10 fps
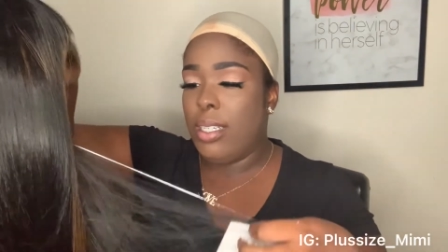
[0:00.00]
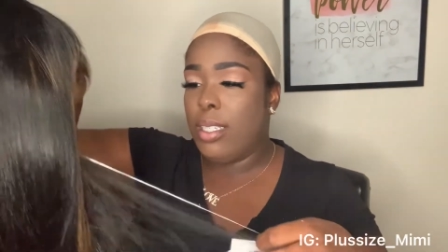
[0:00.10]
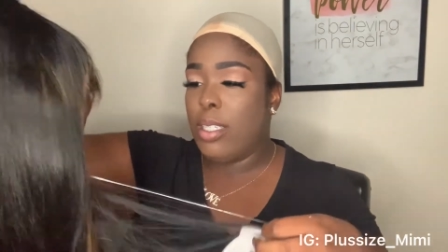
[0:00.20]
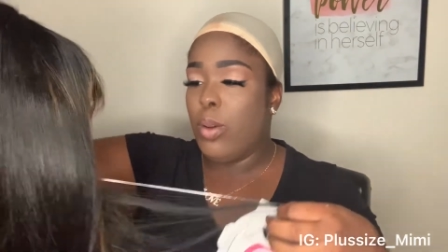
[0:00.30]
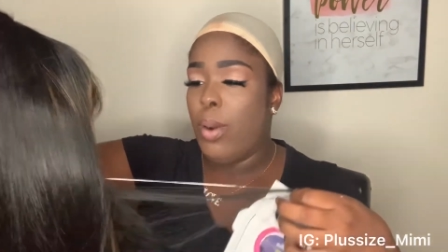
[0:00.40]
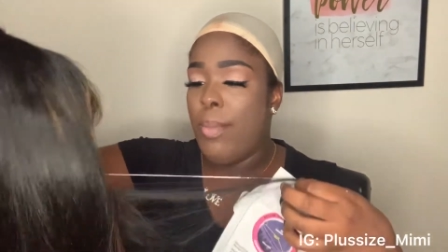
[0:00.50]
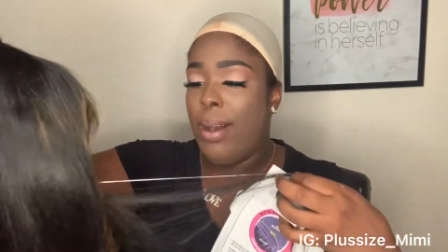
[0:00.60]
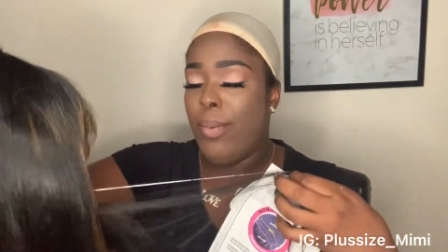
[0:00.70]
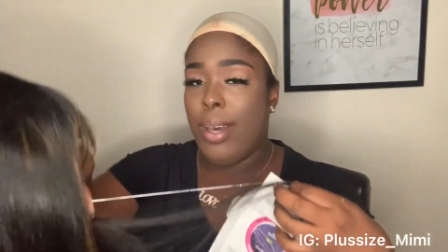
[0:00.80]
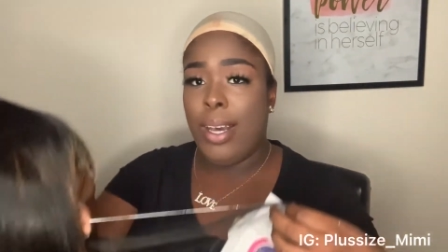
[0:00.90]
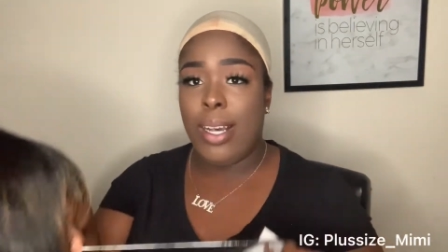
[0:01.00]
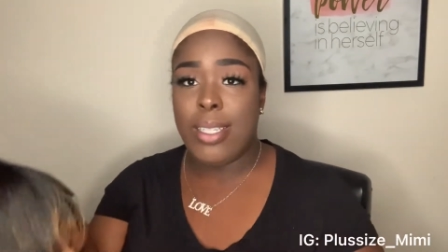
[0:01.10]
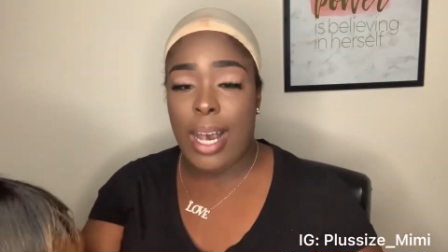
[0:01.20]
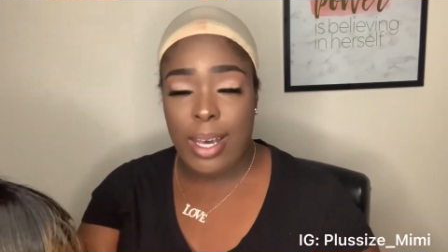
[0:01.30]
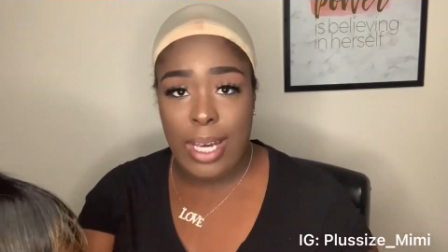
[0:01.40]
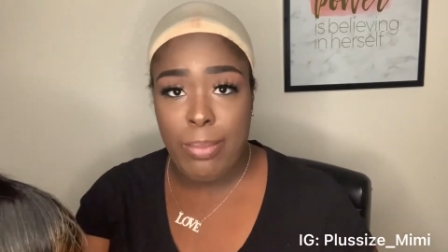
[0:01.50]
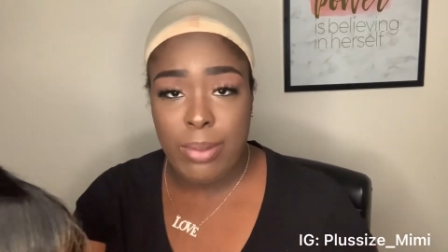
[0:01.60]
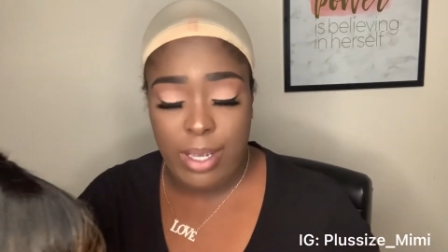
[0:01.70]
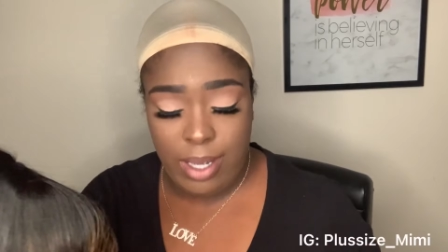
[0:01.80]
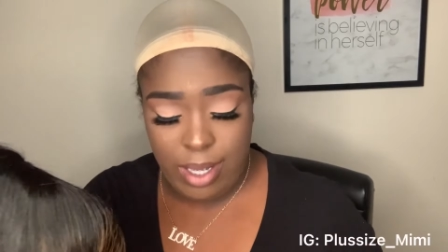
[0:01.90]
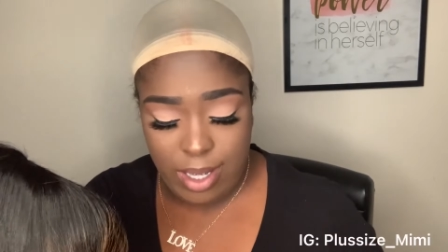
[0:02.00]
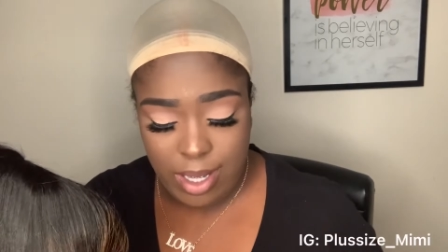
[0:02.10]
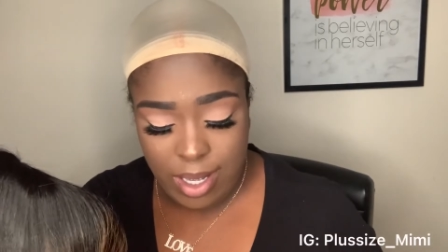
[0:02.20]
store my wigs, I keep the